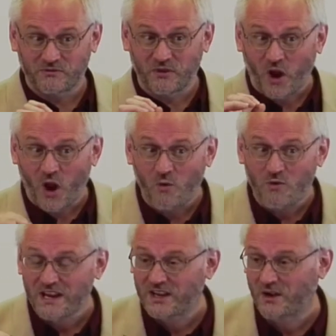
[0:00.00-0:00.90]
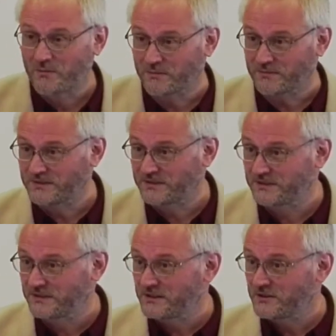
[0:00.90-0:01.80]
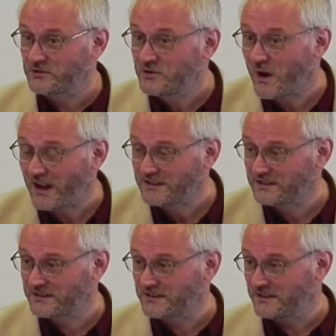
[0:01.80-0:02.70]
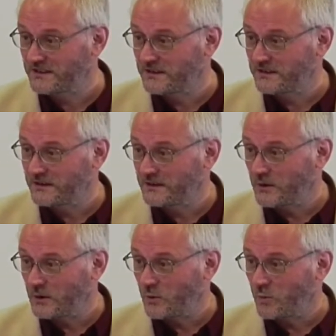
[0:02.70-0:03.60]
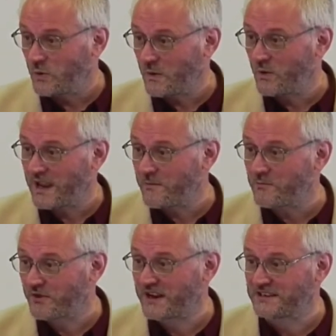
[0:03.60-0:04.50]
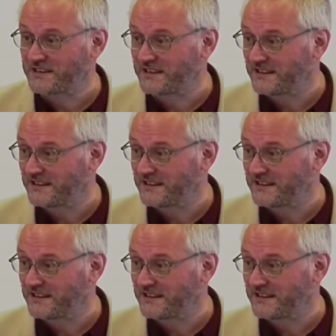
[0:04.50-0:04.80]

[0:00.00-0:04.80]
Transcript: that only comes to us when we embrace